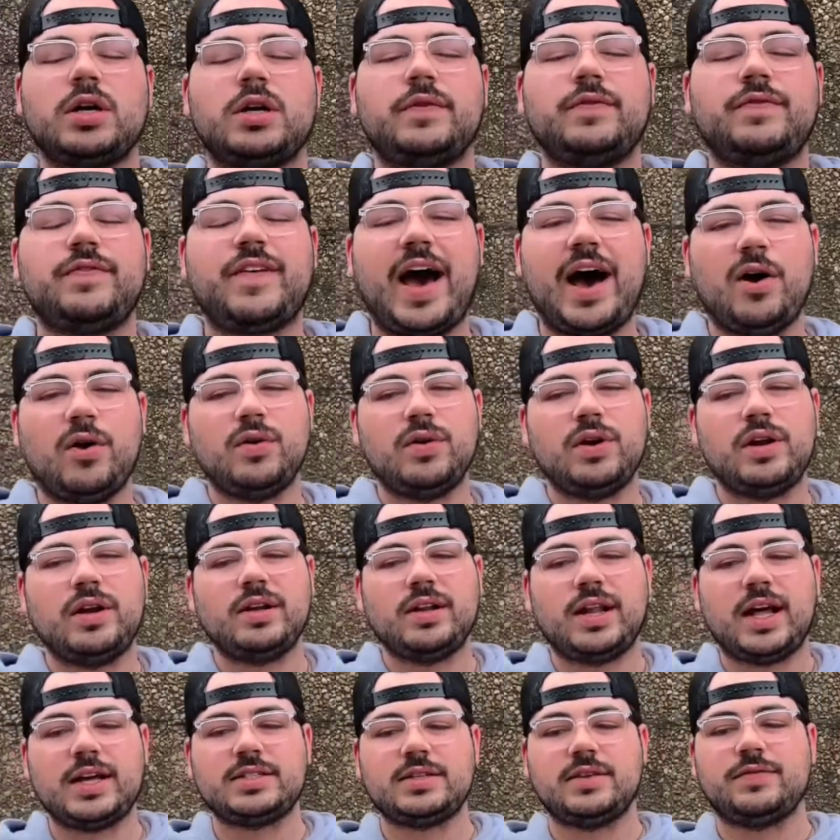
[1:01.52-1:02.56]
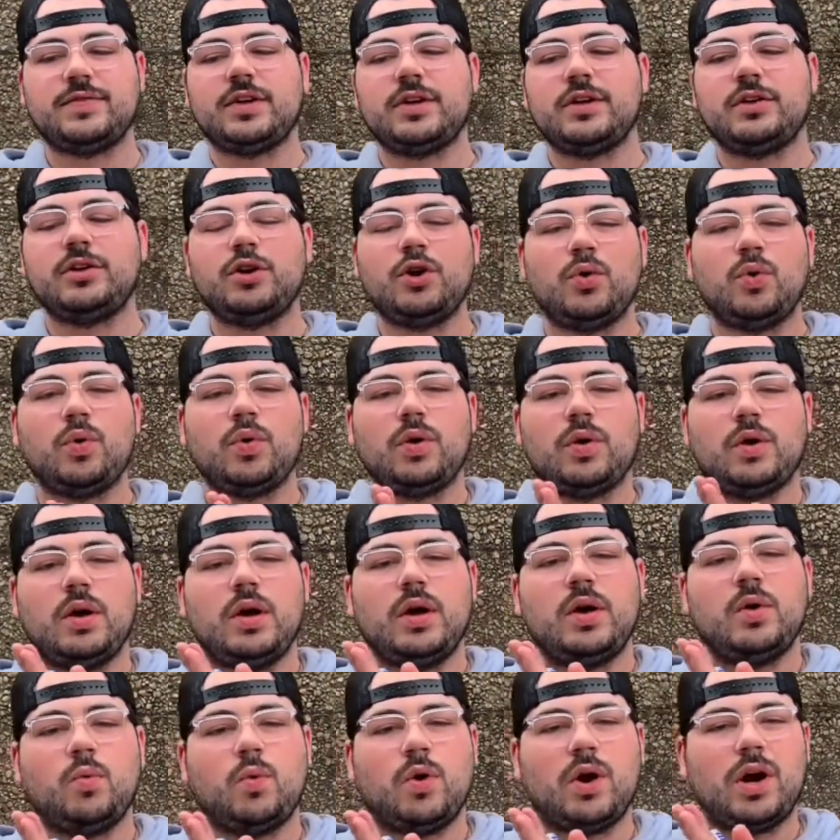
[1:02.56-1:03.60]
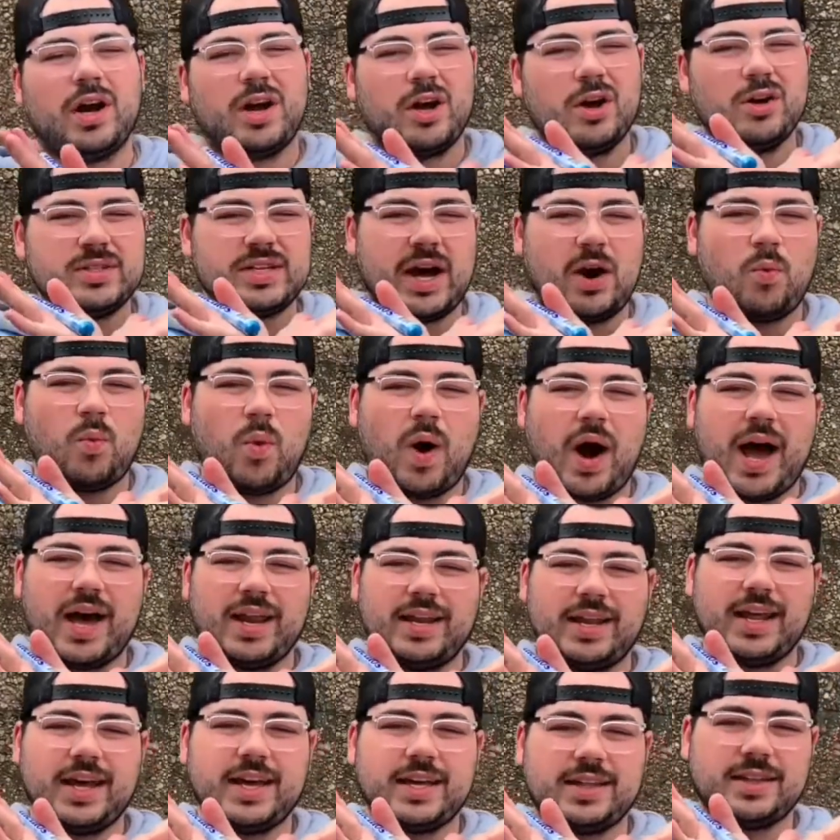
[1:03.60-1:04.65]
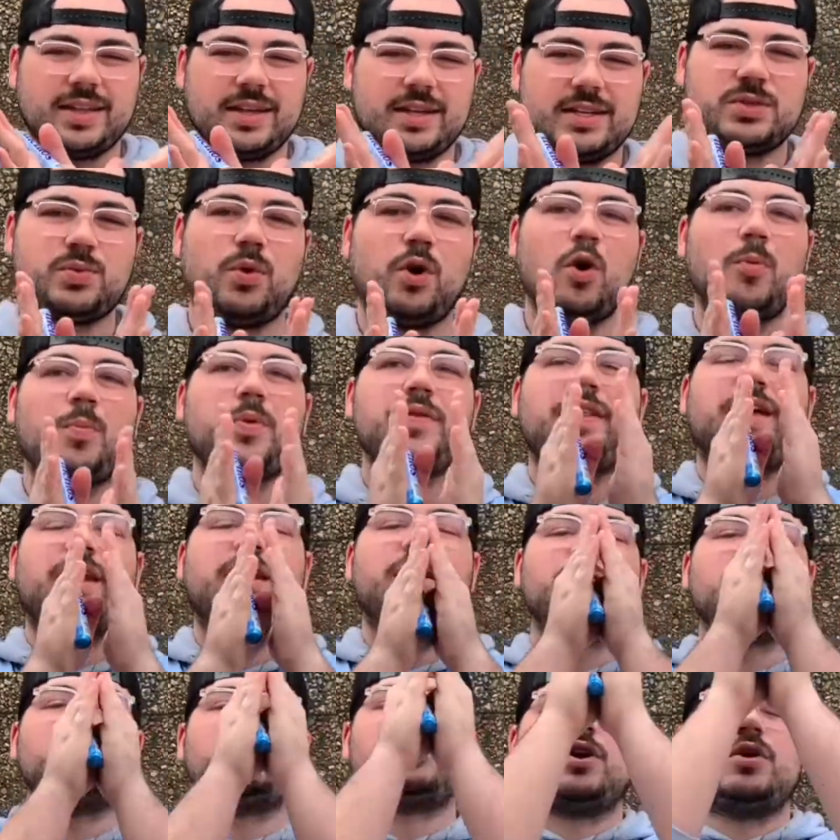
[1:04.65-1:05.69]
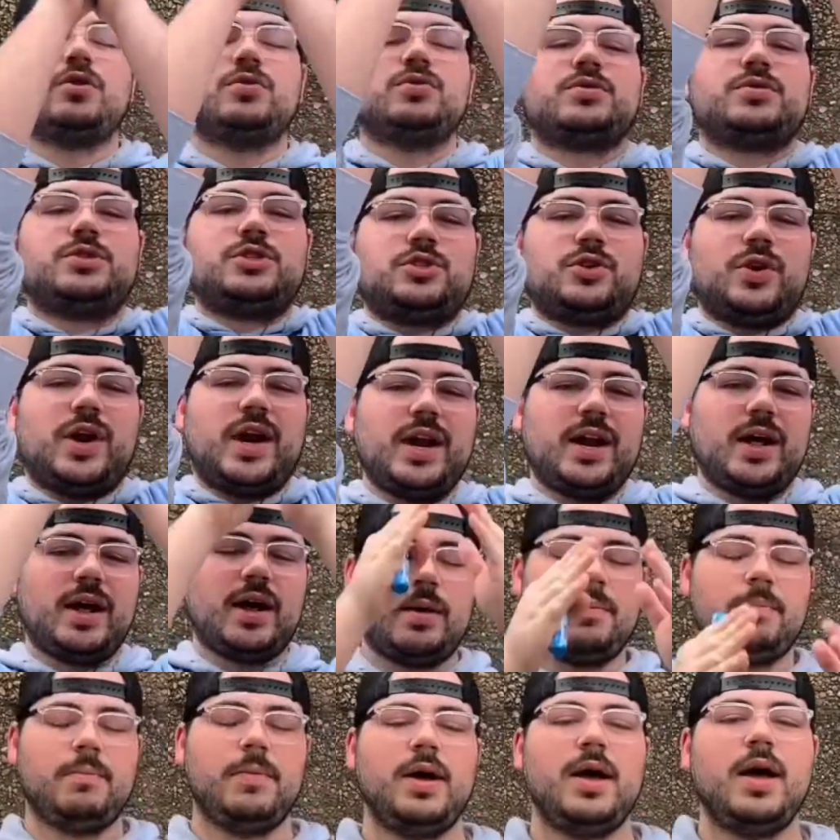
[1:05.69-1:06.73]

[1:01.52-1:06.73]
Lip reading: fountain and less of a, where it goes out wide like this. We're hoping that it just goes straight up.